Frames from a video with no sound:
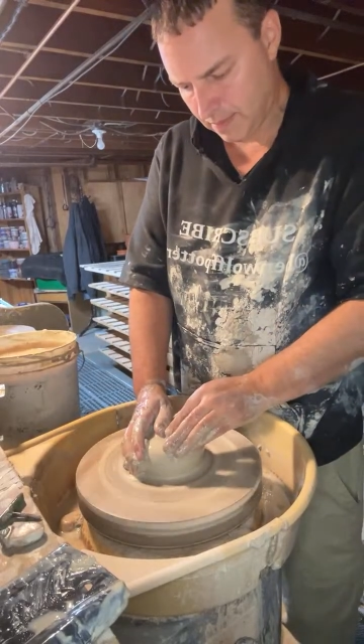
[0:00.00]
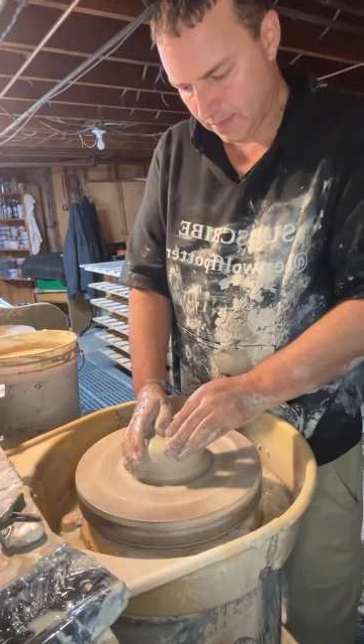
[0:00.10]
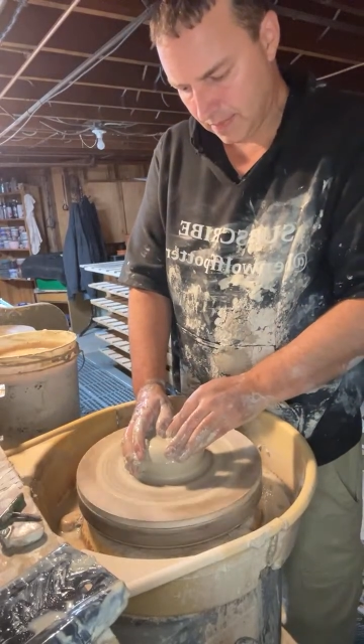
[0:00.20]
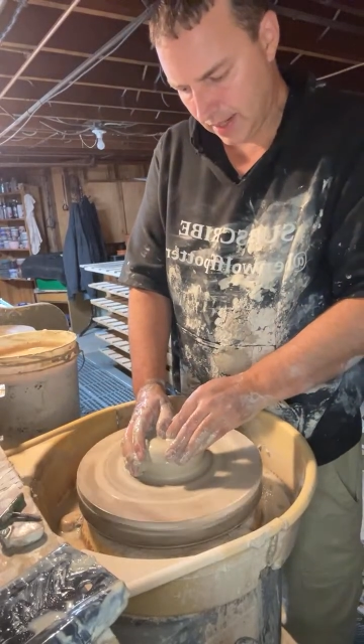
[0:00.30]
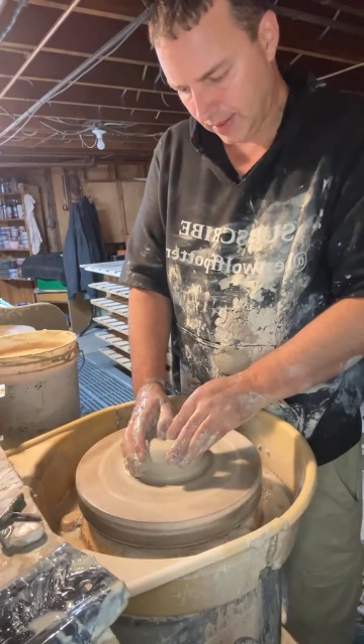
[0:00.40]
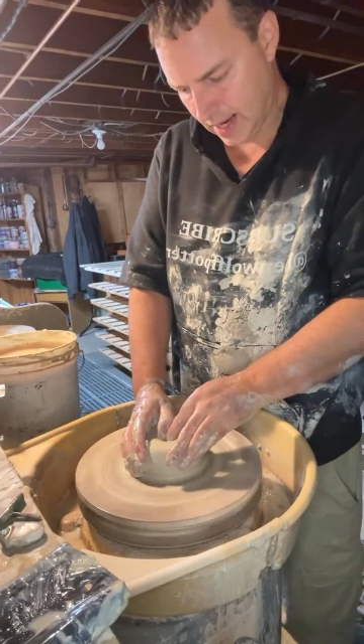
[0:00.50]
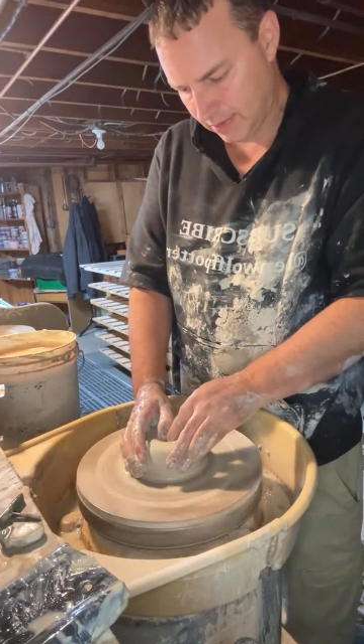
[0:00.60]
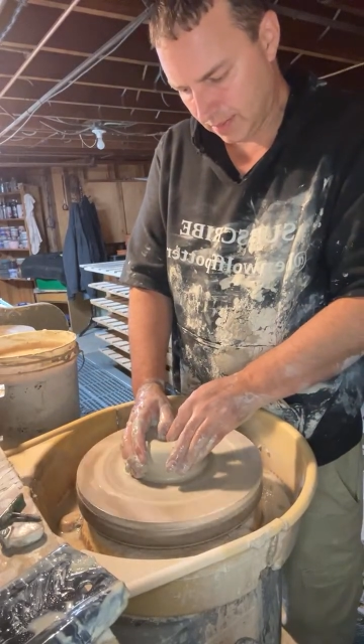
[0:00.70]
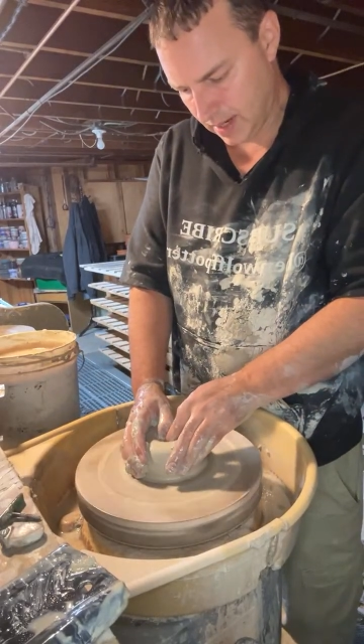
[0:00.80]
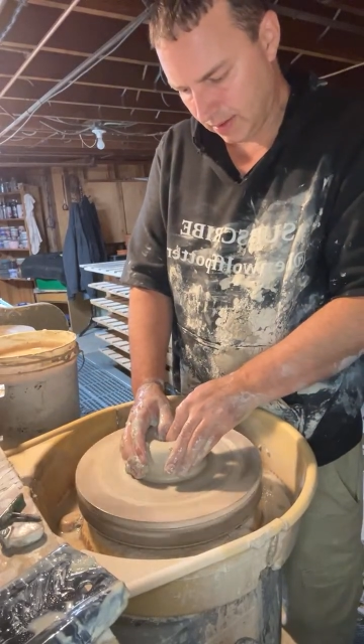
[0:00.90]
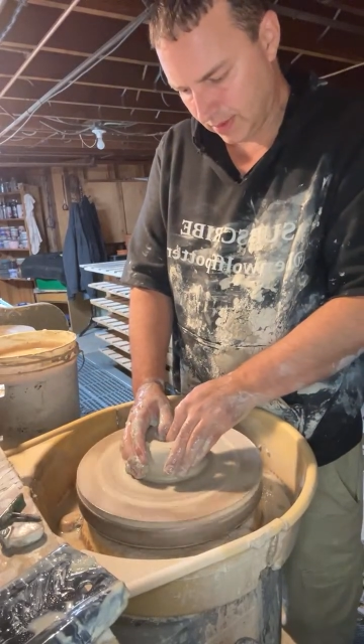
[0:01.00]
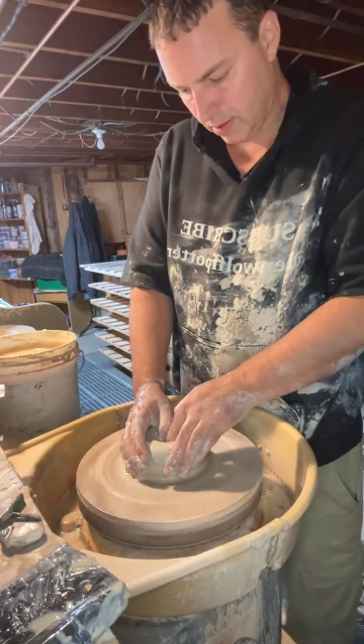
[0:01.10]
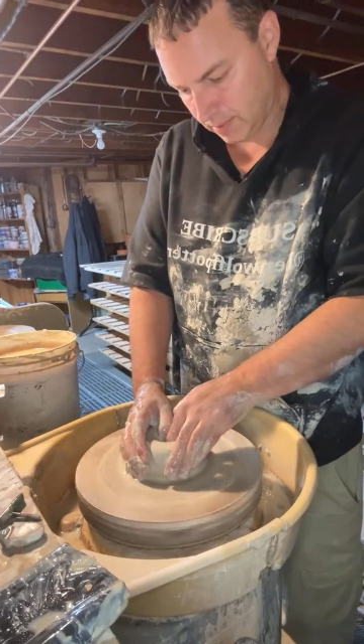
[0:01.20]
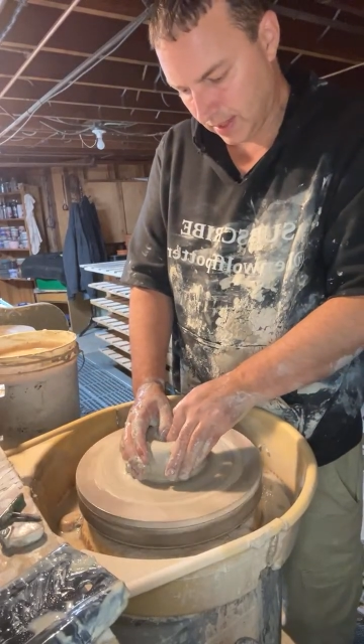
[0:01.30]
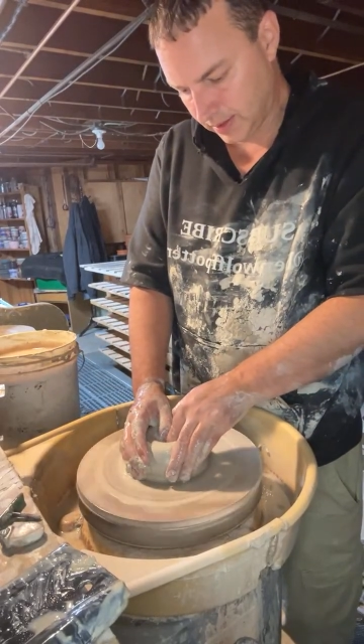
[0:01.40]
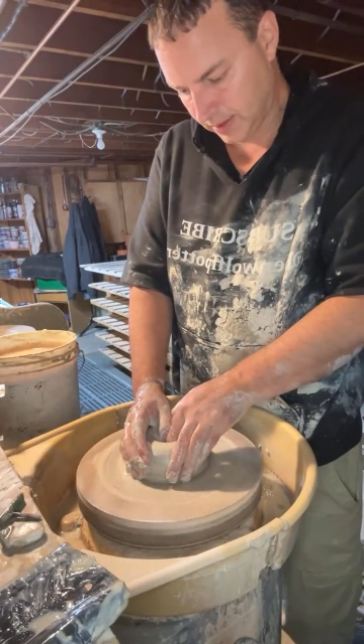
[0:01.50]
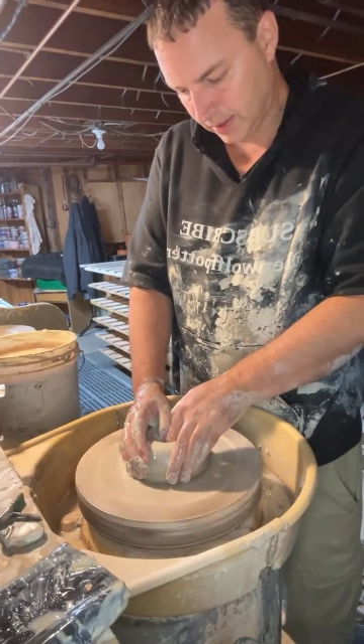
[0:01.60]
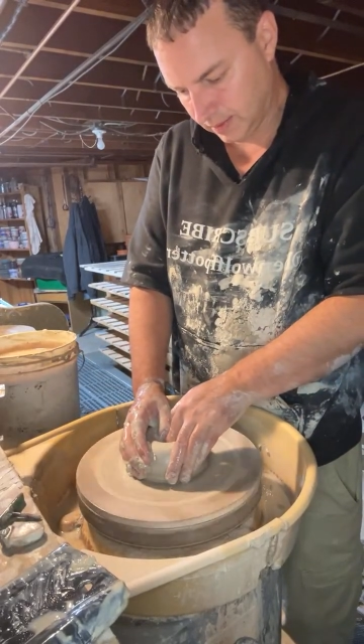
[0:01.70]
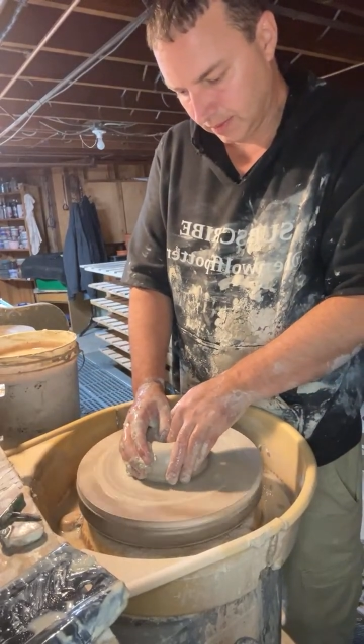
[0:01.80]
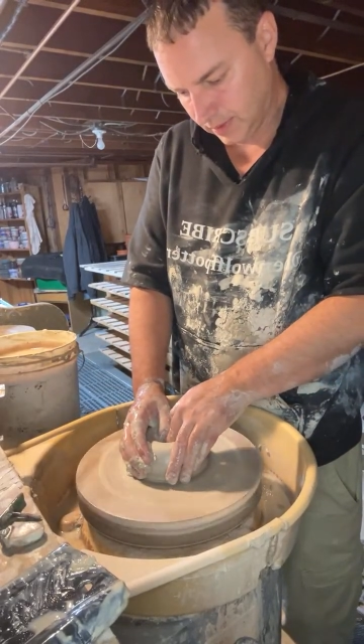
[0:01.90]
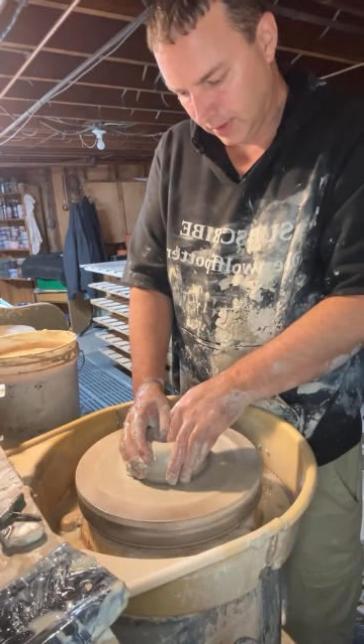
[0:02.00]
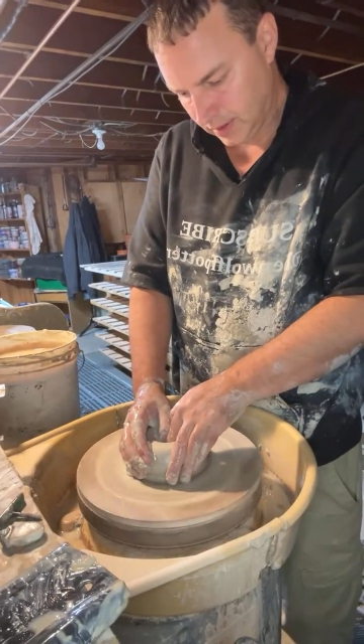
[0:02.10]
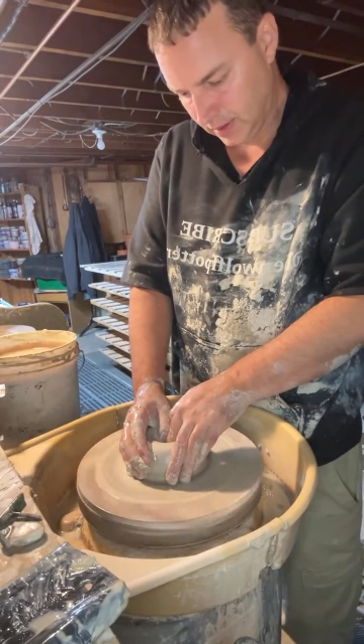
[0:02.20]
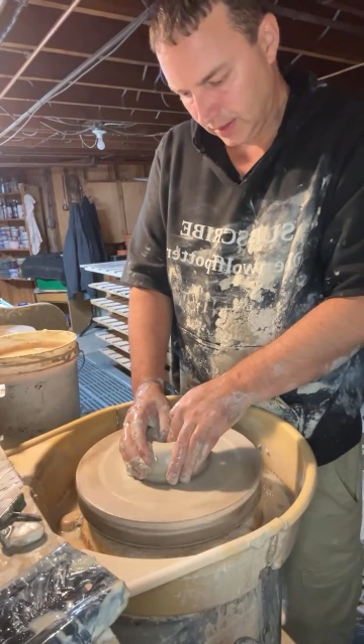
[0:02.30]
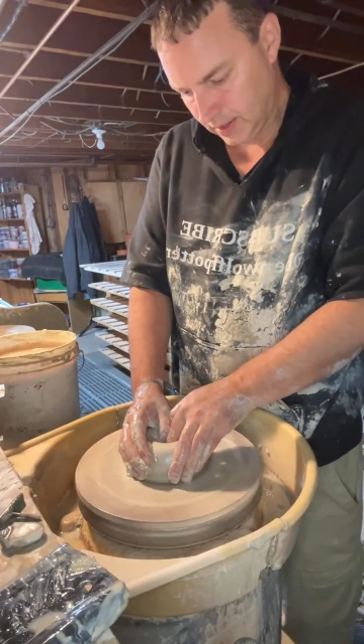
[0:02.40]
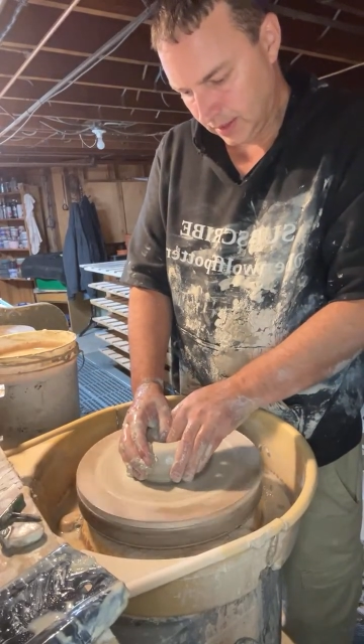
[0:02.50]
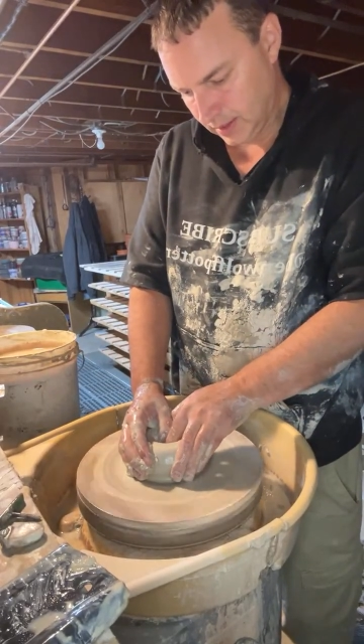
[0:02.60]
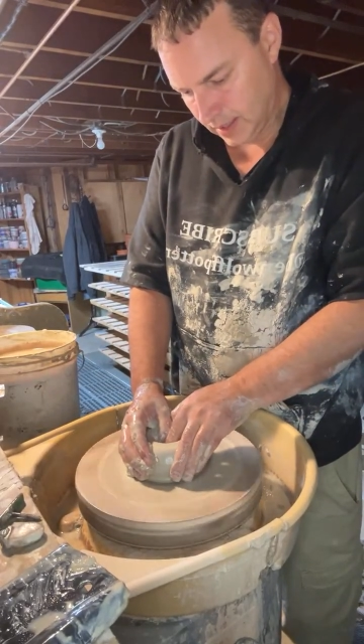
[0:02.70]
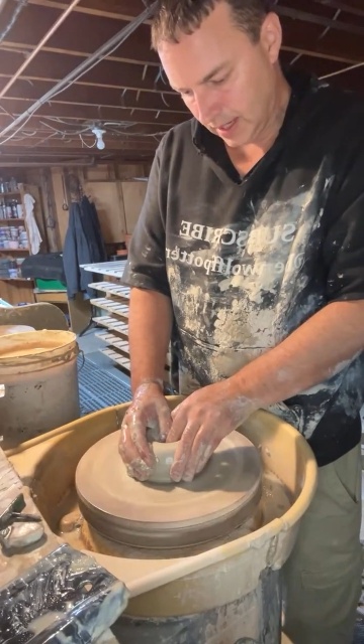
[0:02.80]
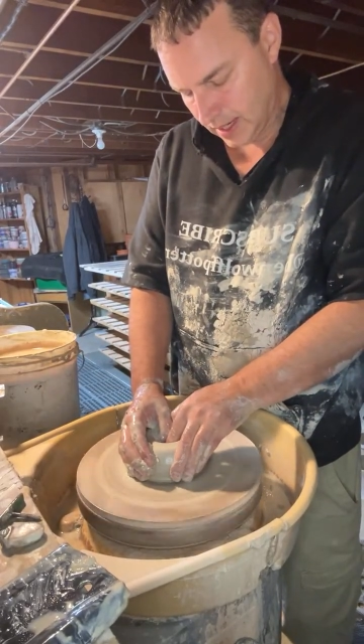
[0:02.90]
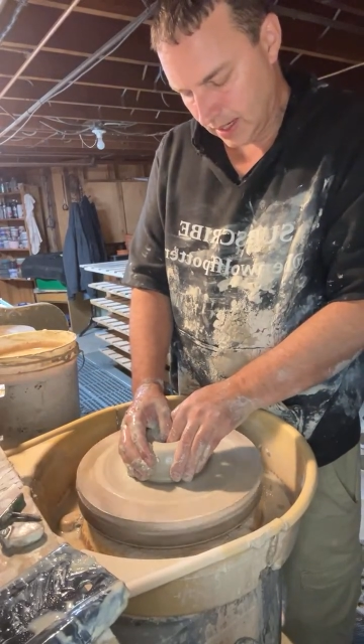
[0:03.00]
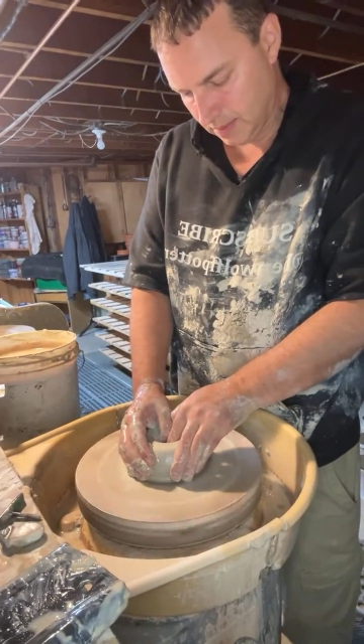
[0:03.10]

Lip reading: mainly have to make flower pots. So, and